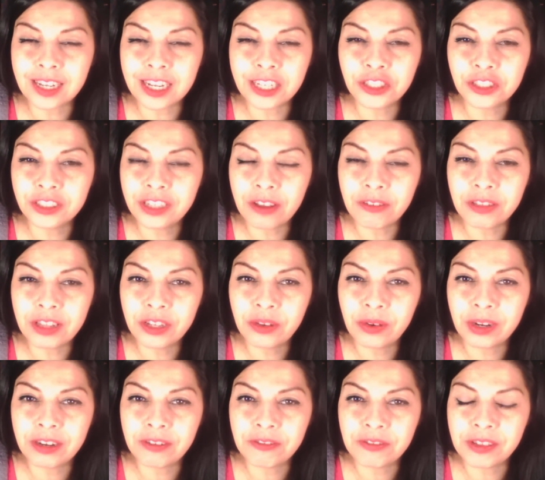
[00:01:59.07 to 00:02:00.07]
and you're definitely
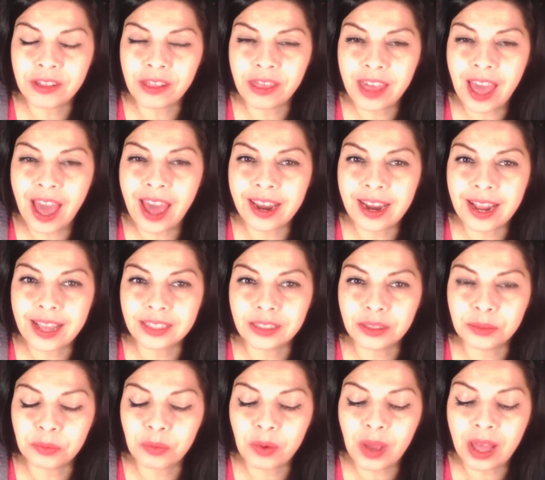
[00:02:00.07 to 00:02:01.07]
going to feel that
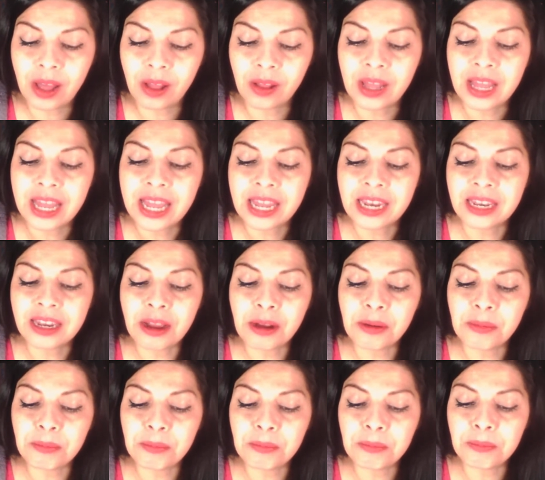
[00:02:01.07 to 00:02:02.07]
as well.
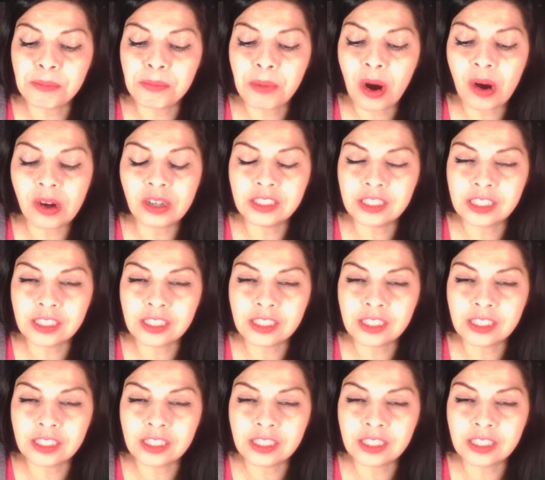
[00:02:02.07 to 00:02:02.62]
Now, Mars is